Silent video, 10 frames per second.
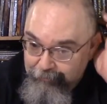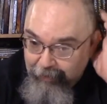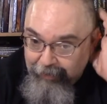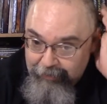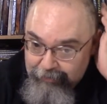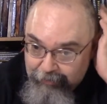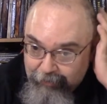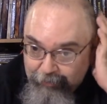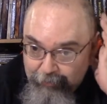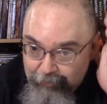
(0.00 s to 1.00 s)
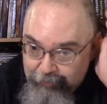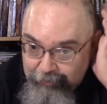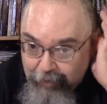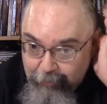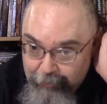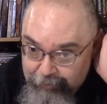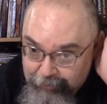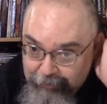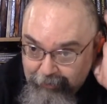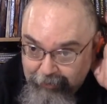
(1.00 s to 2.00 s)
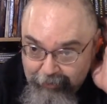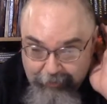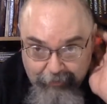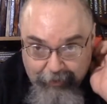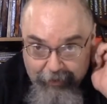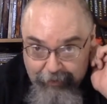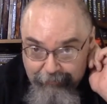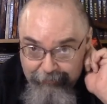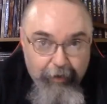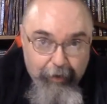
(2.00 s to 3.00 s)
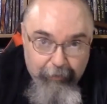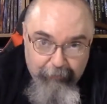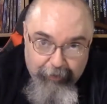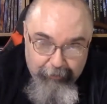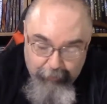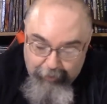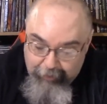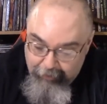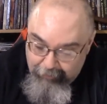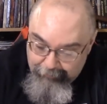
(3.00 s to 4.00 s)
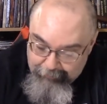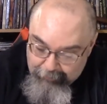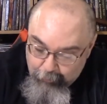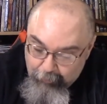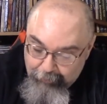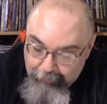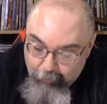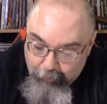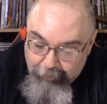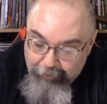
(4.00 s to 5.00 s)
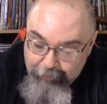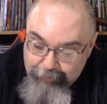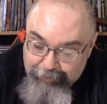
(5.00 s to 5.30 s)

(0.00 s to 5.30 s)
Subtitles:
I guess it's because I'm a musician and I value my hearing somewhat more than I used